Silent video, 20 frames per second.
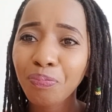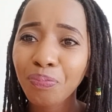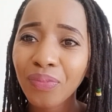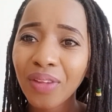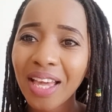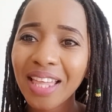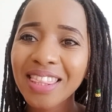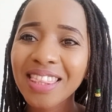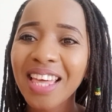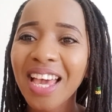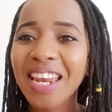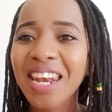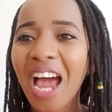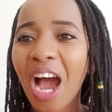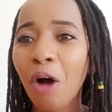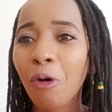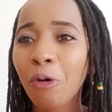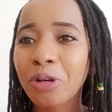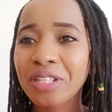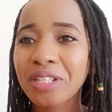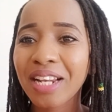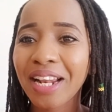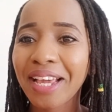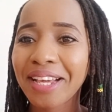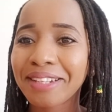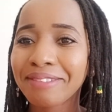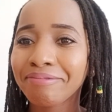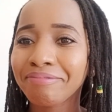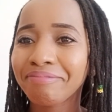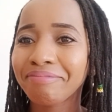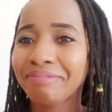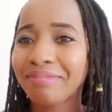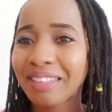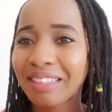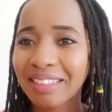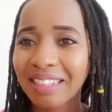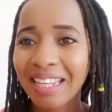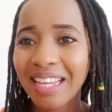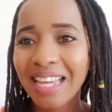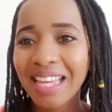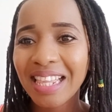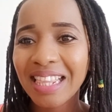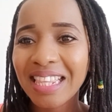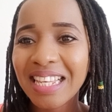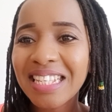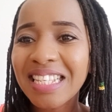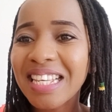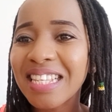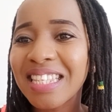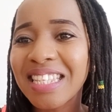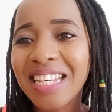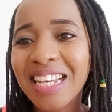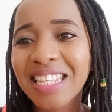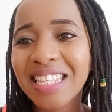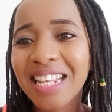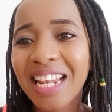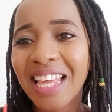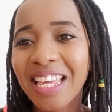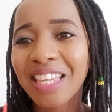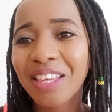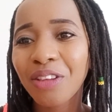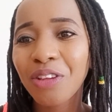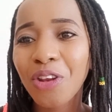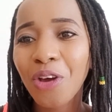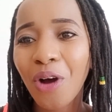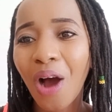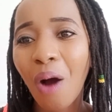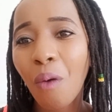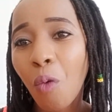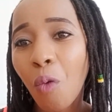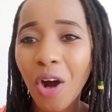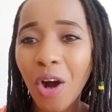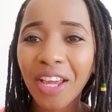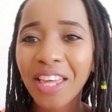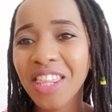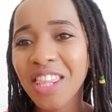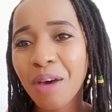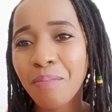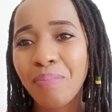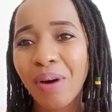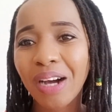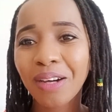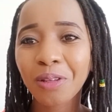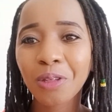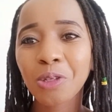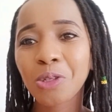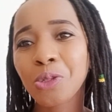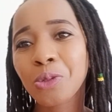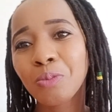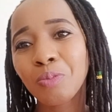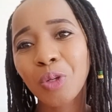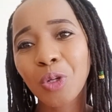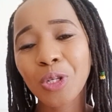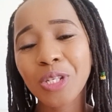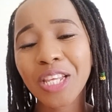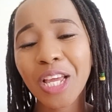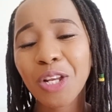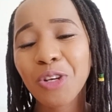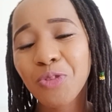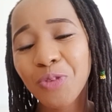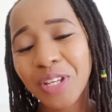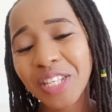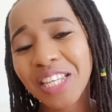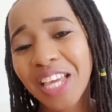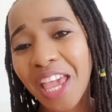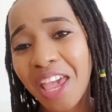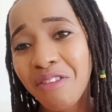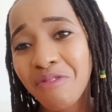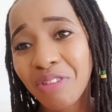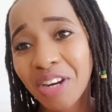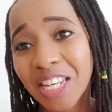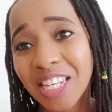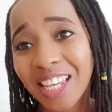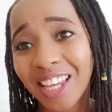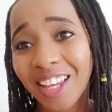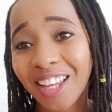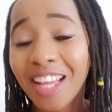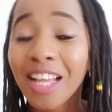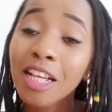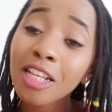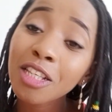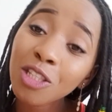then I was like, this is just like, you know, I walk in the park because I do it every day.